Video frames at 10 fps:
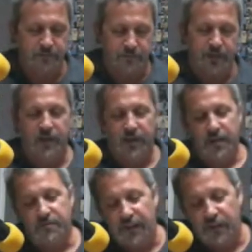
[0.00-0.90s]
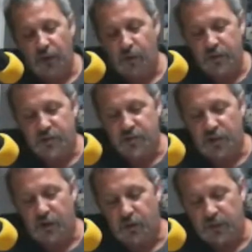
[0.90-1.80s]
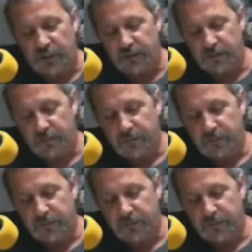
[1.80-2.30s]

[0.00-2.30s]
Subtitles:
If I load it slowly,